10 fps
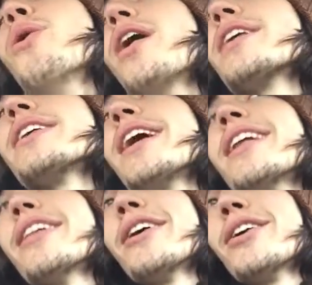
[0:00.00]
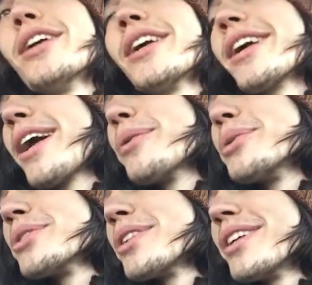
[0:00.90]
Walked out of there like I
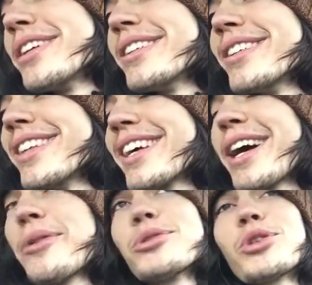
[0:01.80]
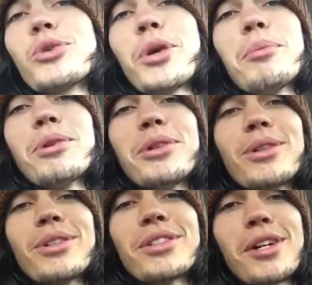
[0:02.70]
was, uh, like I was a
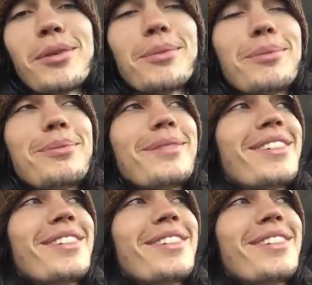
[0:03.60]
criminal or something.